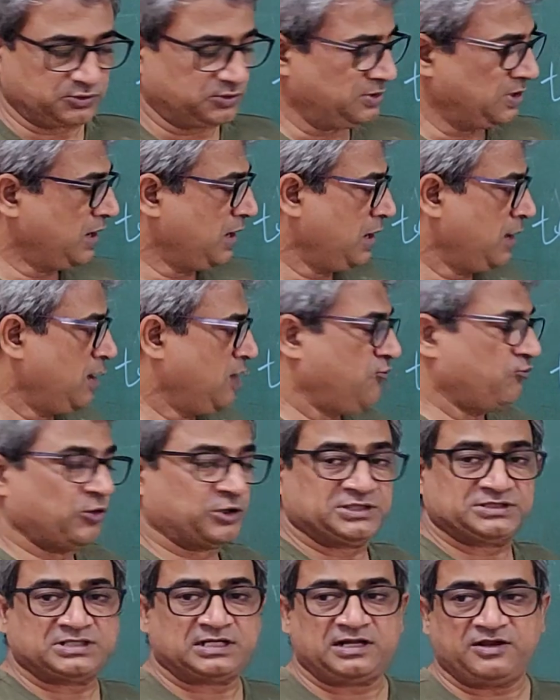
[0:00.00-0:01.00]
zone.
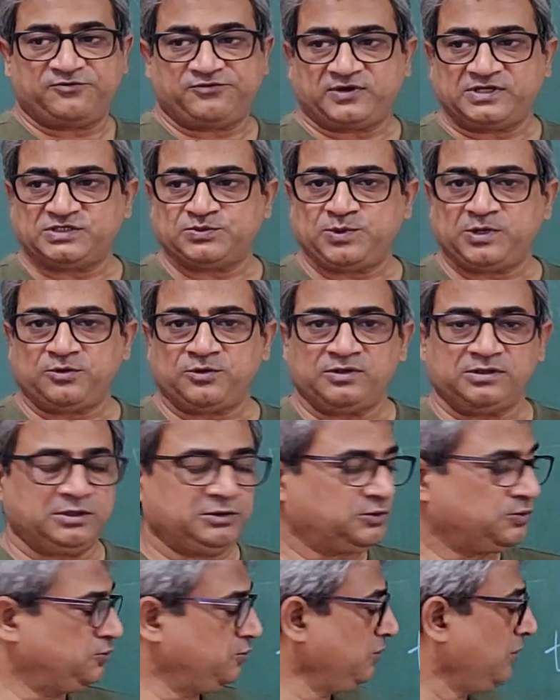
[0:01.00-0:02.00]
What is the difference between the
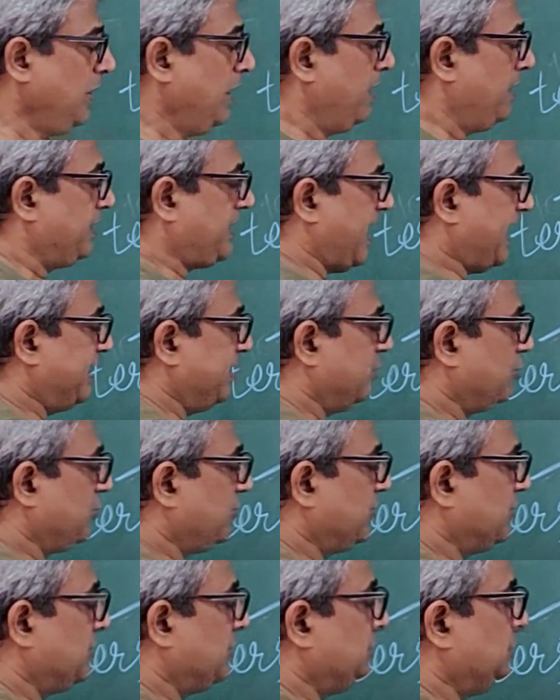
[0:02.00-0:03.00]
two?
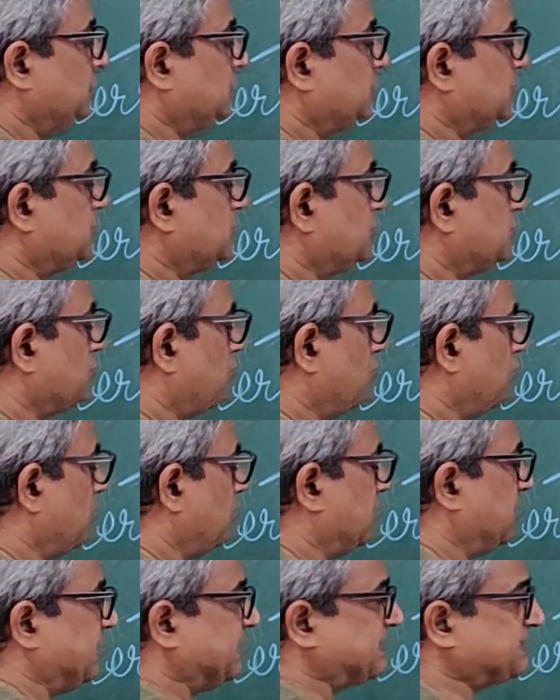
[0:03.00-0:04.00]
Territorial
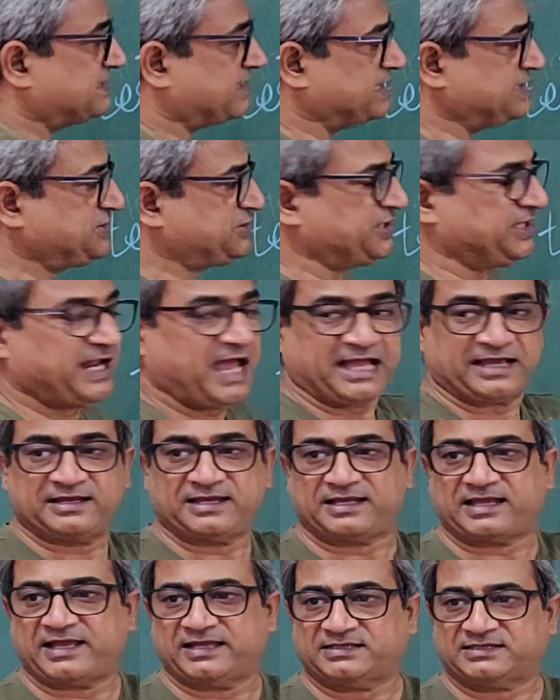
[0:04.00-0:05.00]
zone is rich in
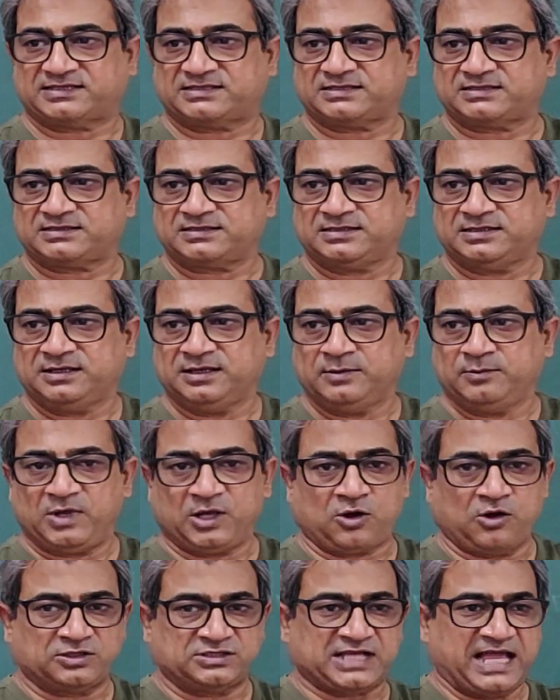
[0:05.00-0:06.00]
aggregants,
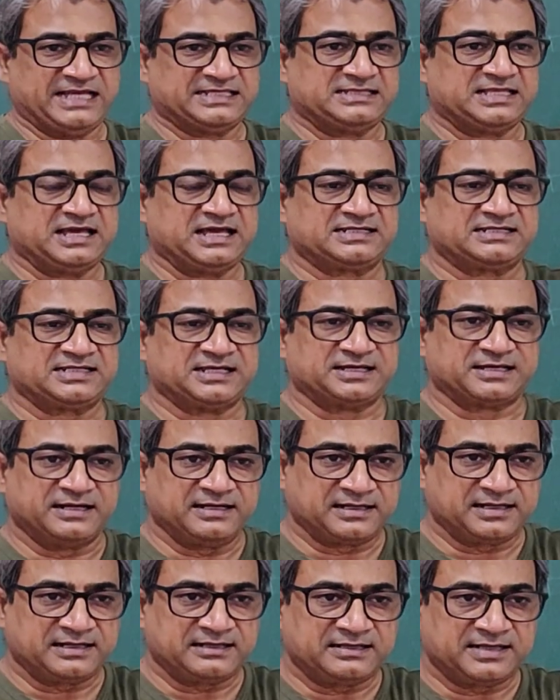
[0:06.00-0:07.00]
because as they are
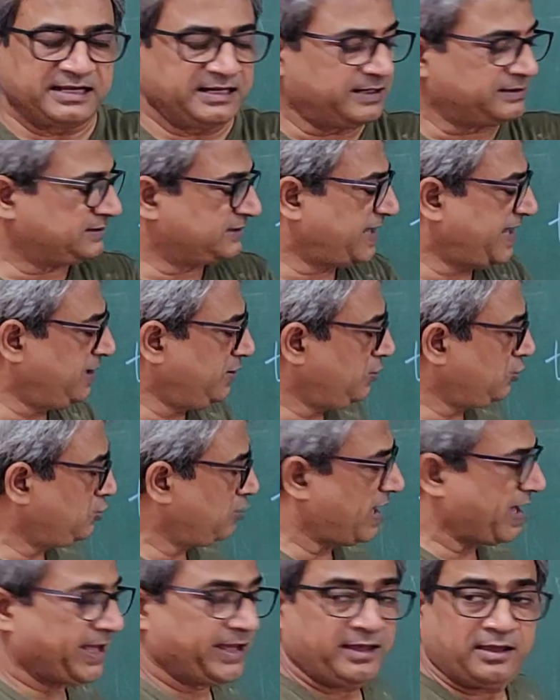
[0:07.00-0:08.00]
secreted, they'll tend to
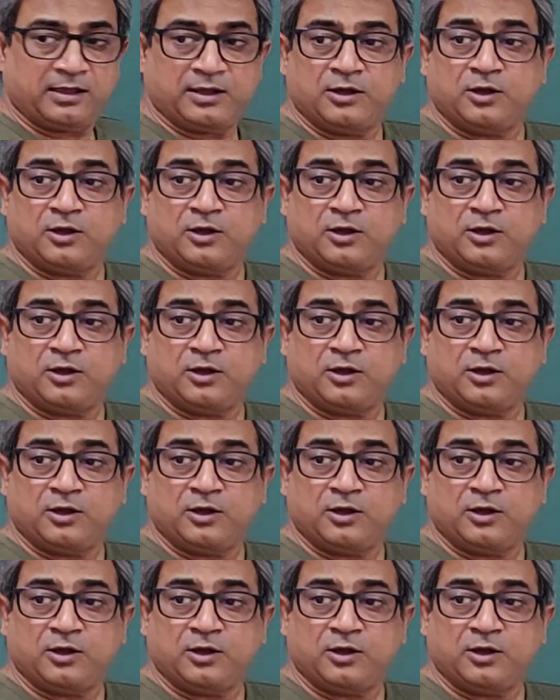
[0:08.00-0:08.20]
lie